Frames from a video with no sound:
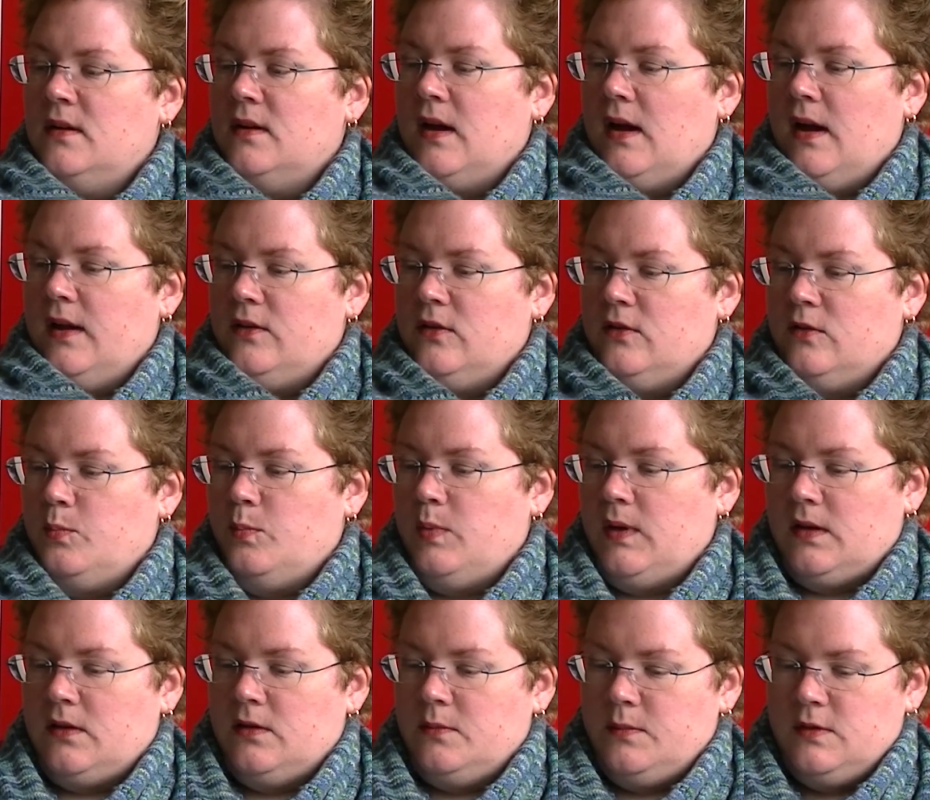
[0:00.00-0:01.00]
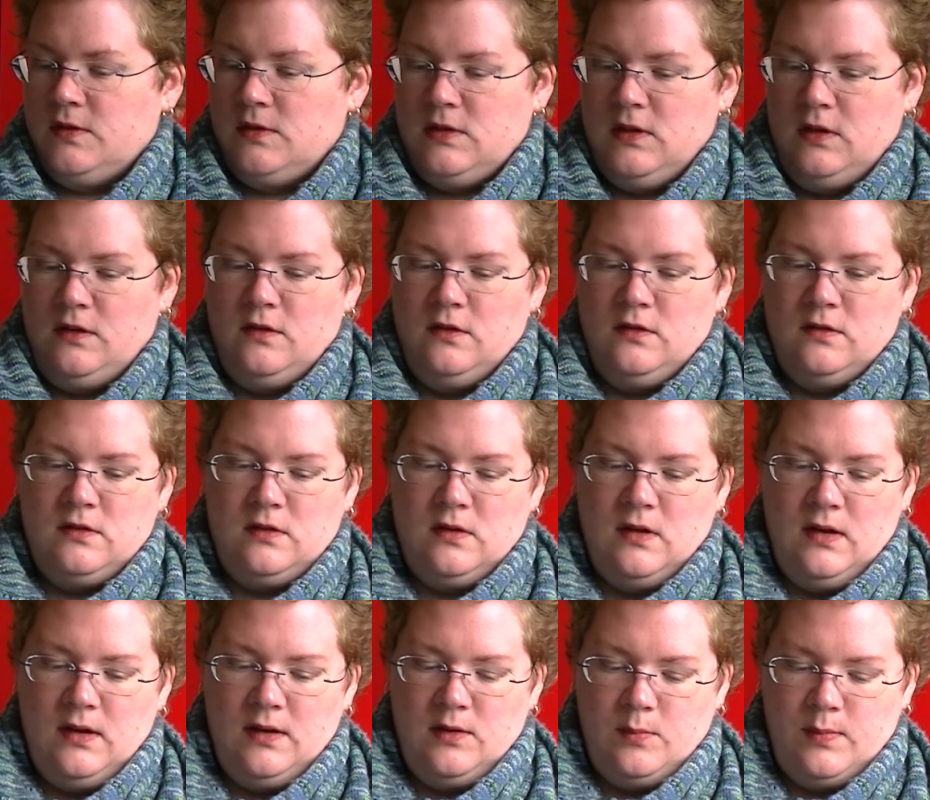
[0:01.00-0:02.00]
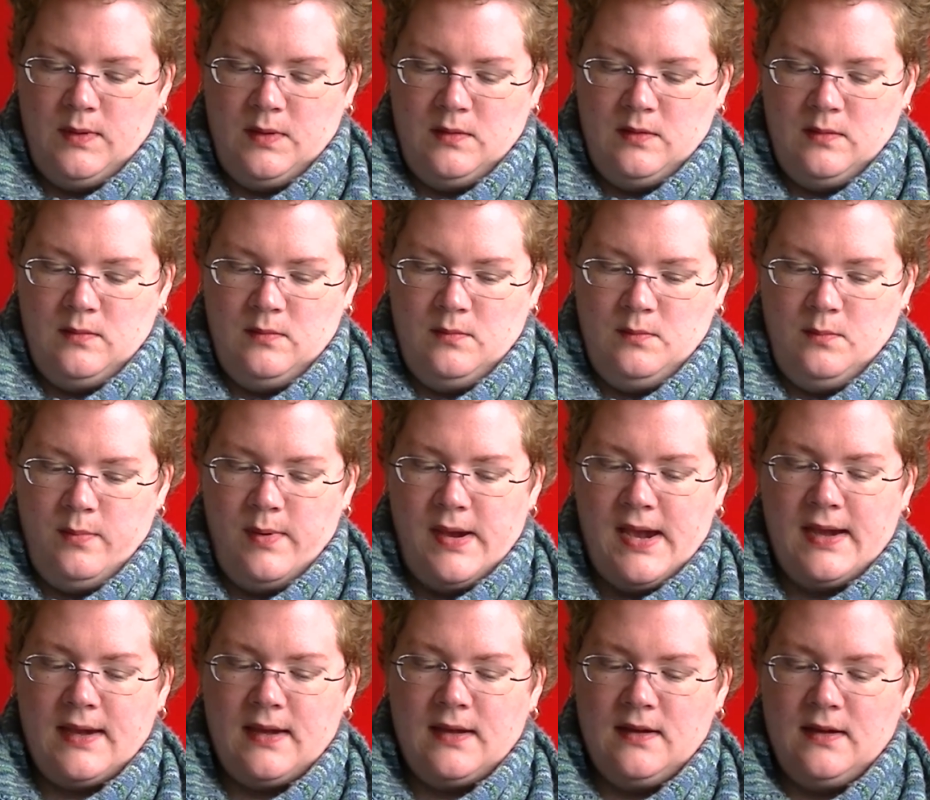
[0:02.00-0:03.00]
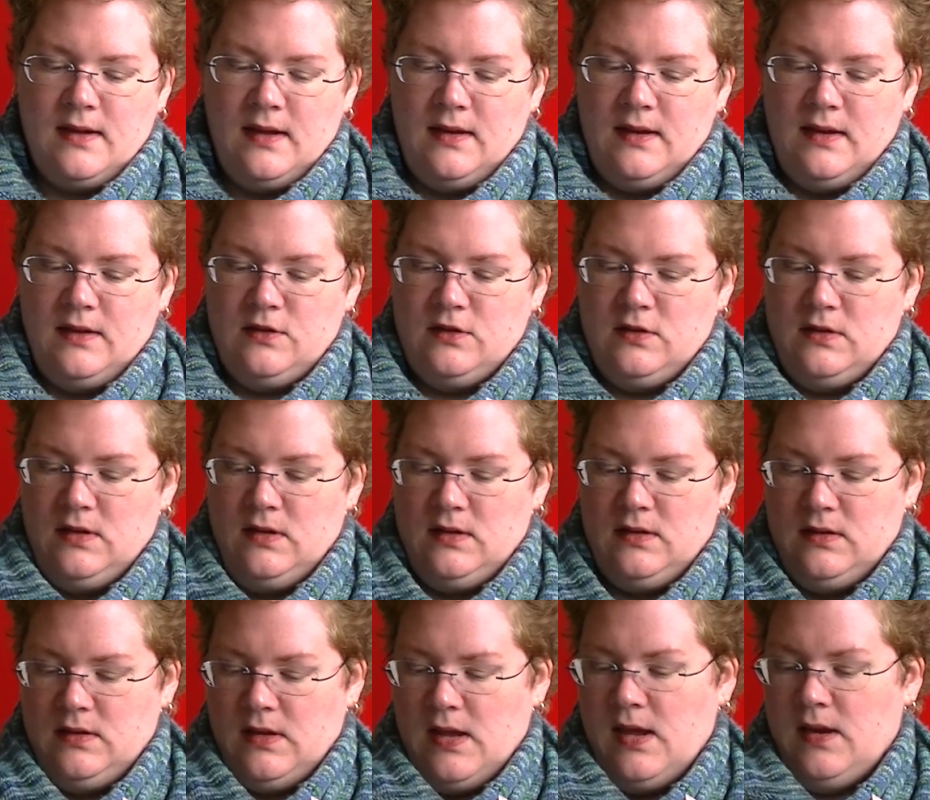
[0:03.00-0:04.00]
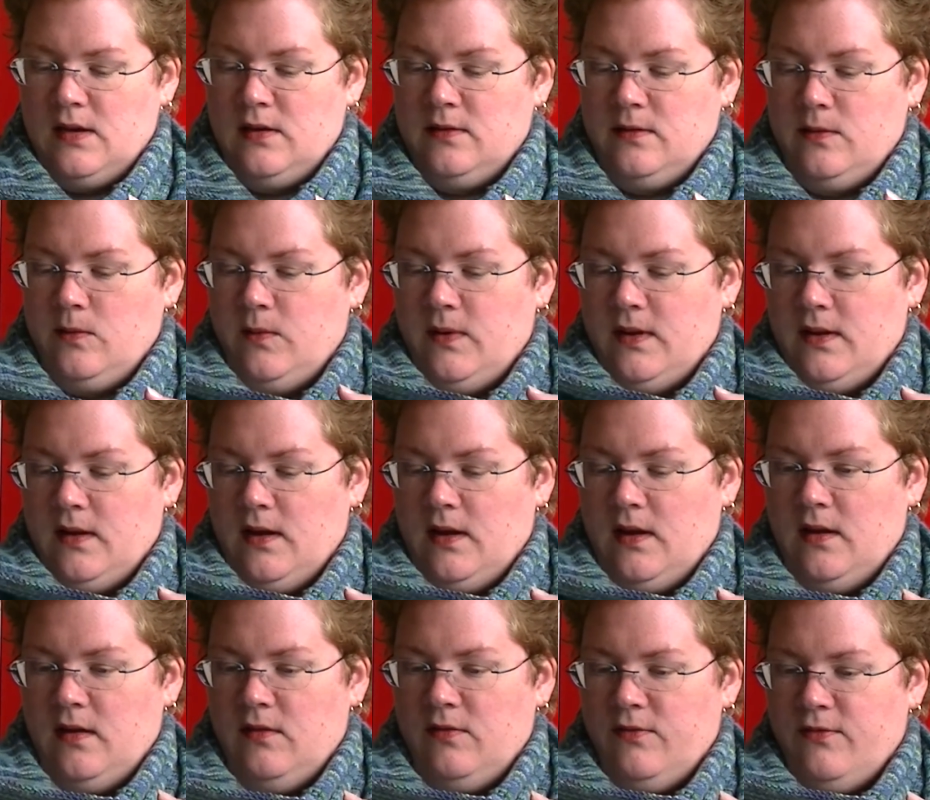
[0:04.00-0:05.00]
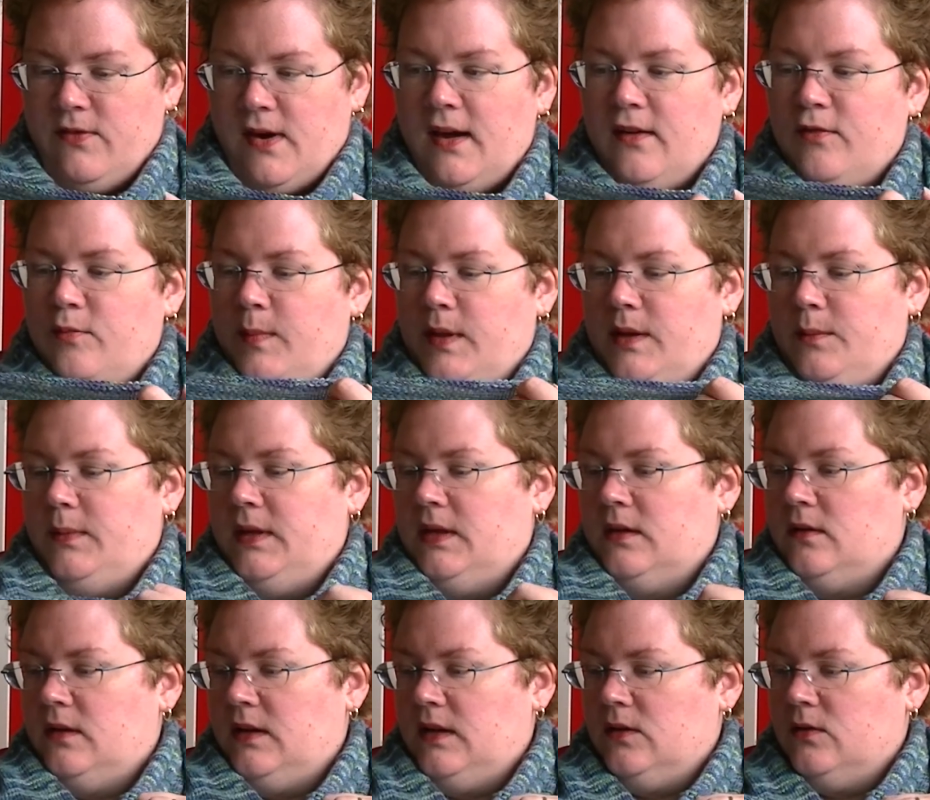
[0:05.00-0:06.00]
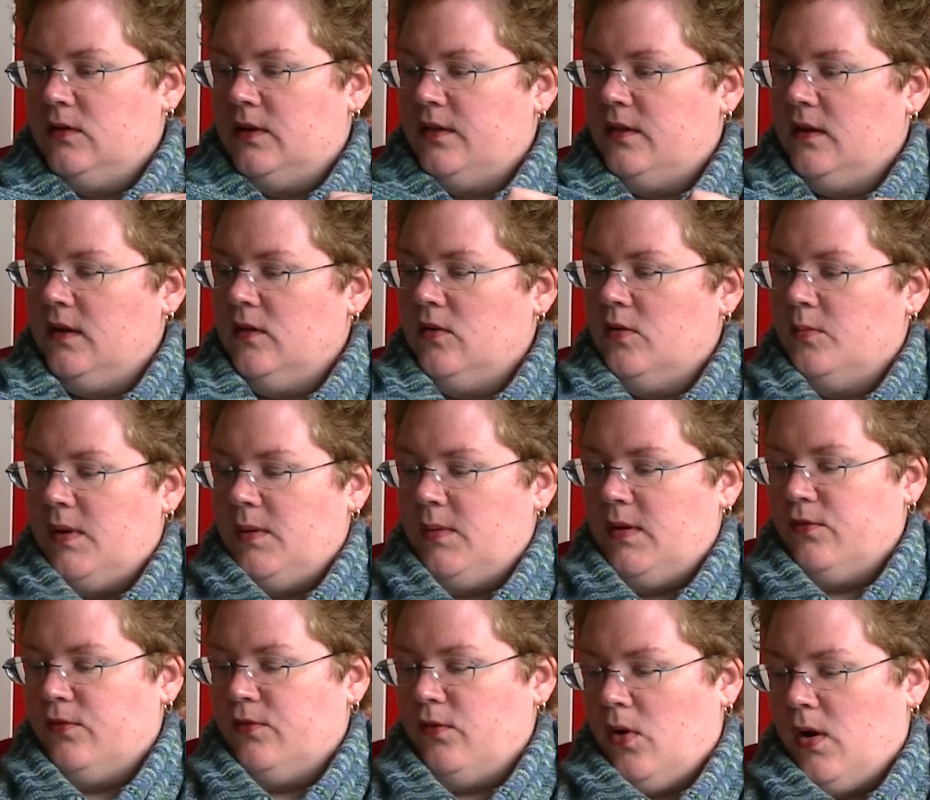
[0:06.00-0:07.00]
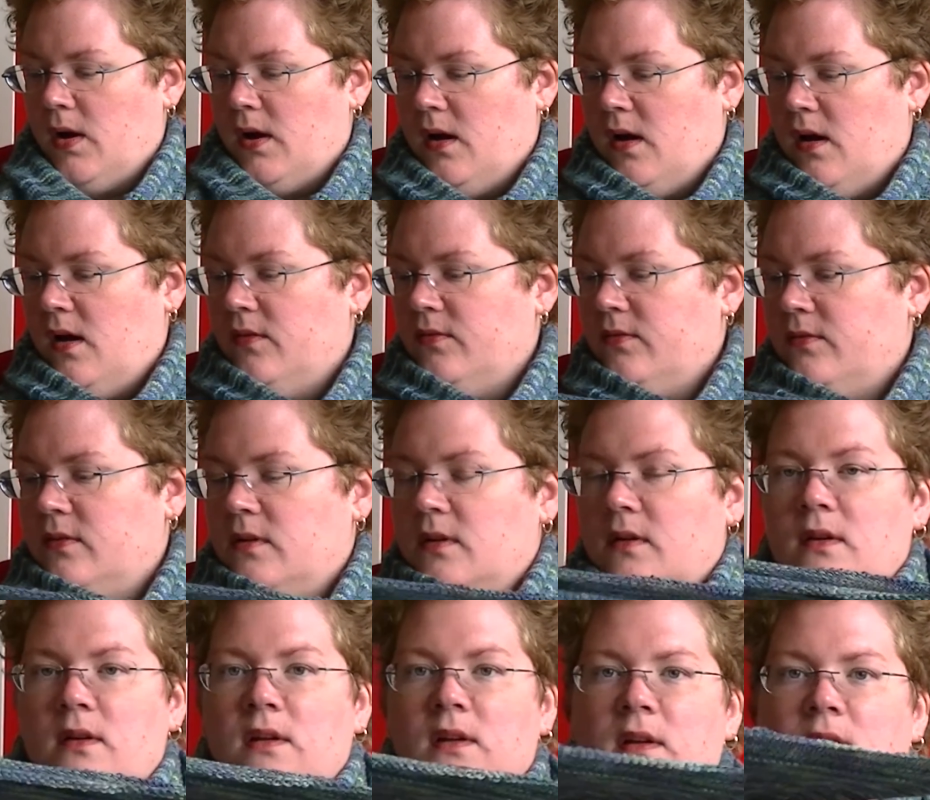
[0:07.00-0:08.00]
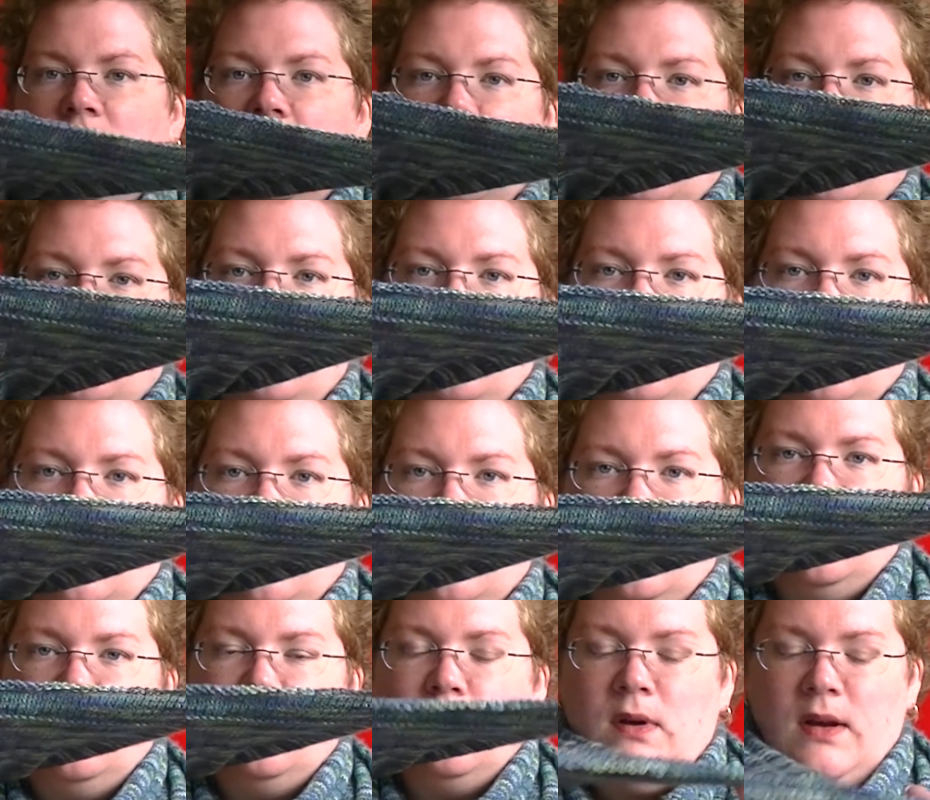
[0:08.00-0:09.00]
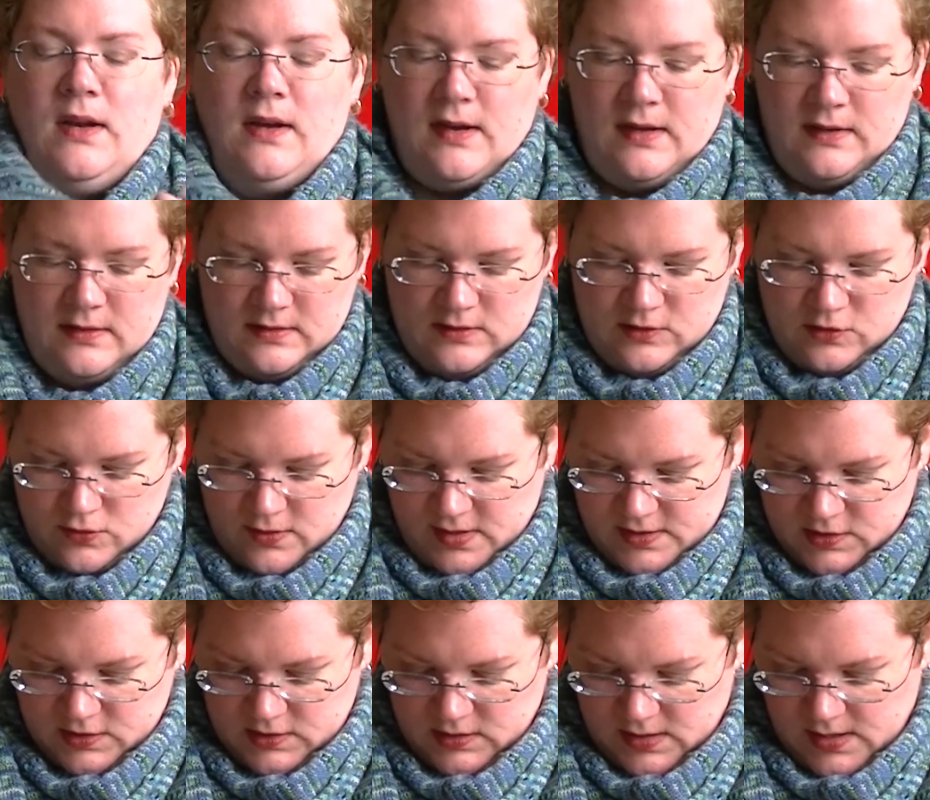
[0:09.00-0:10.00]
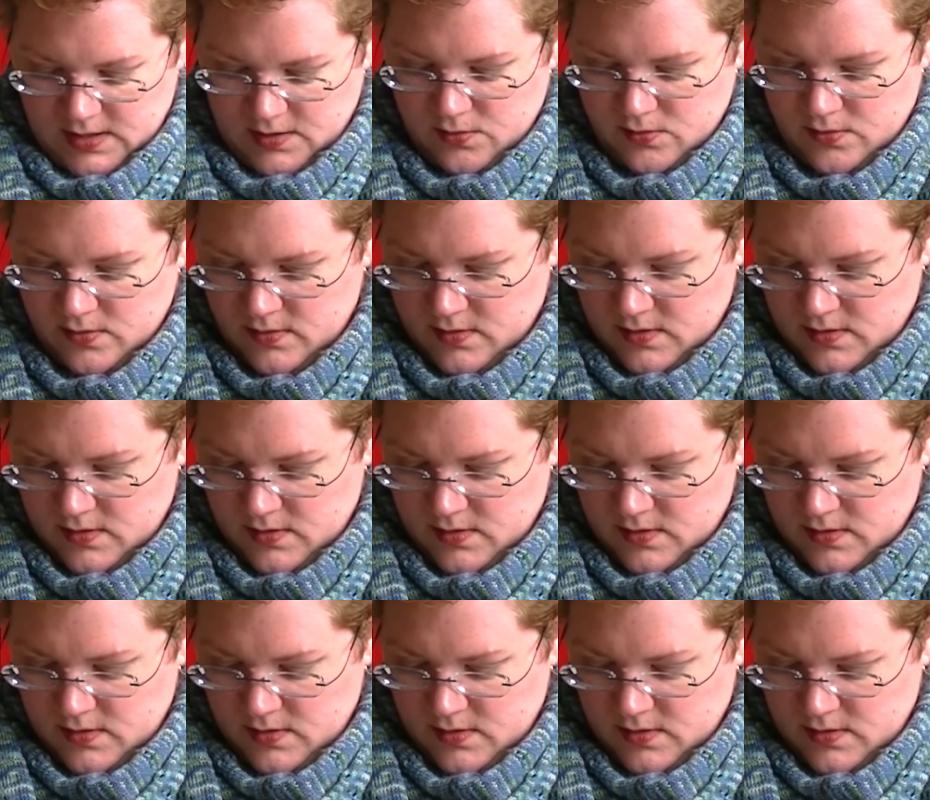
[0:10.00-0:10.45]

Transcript: I just picked up the stitches a little bit back and then she did the end with a five millimeter needle a four and a half but it's really nice and stretchy now